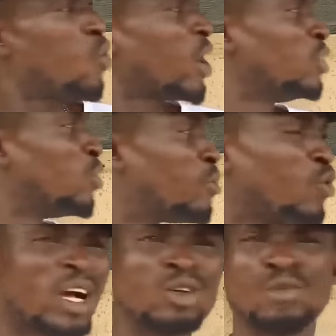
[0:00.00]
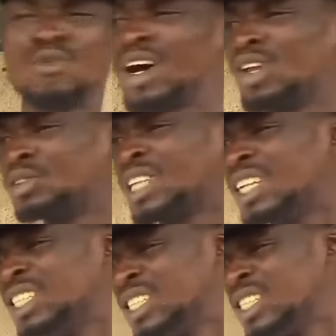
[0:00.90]
What kind of
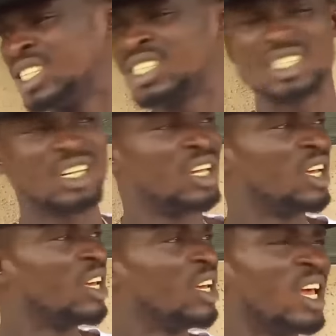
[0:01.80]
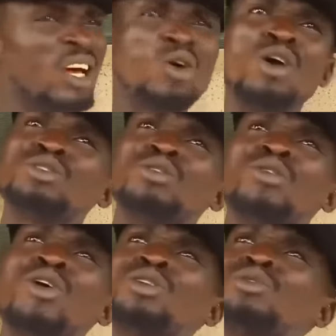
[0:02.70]
child is this? Yeah, God,
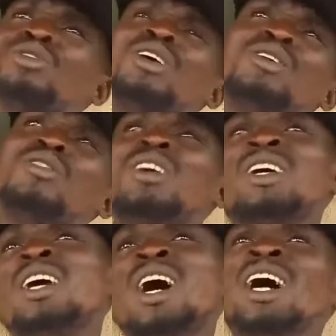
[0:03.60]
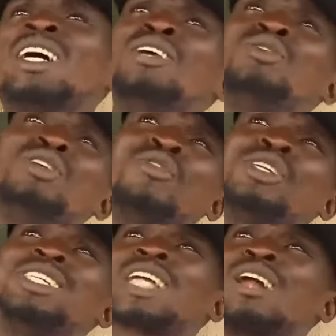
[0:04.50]
God, how can you give
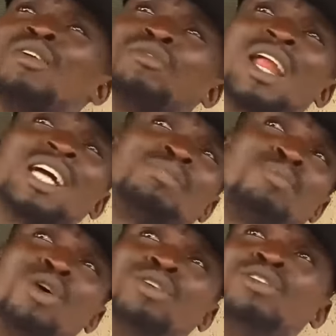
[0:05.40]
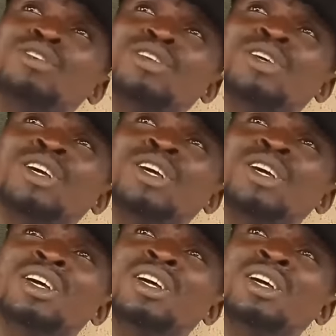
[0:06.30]
us this kind of last born?
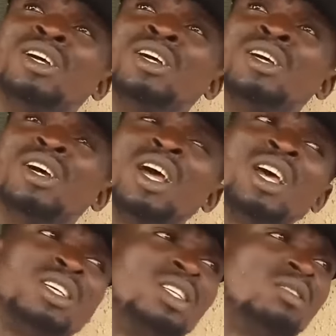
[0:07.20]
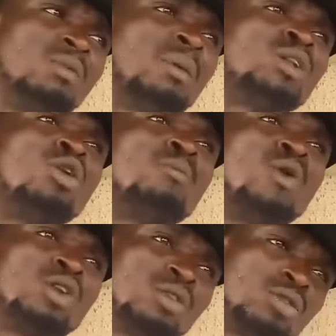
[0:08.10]
Hey, Mama don't
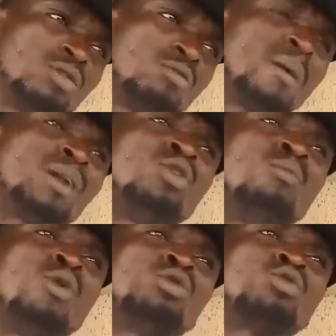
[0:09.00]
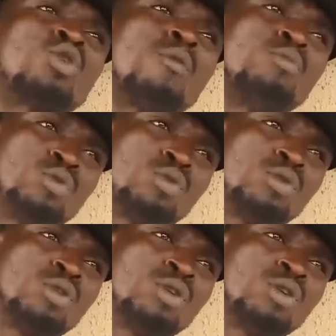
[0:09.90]
born now. Mama don't born trouble.
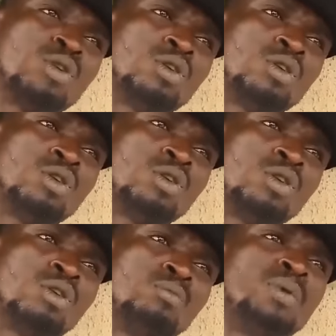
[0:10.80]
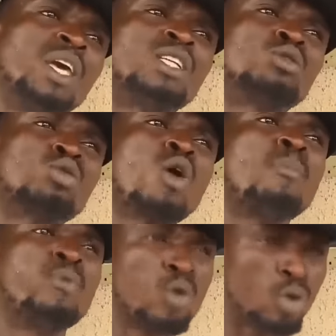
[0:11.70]
Big
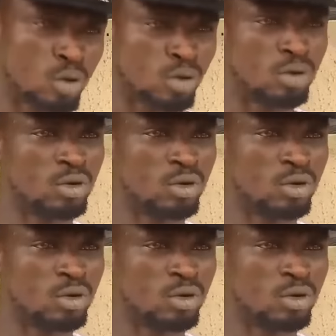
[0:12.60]
trouble.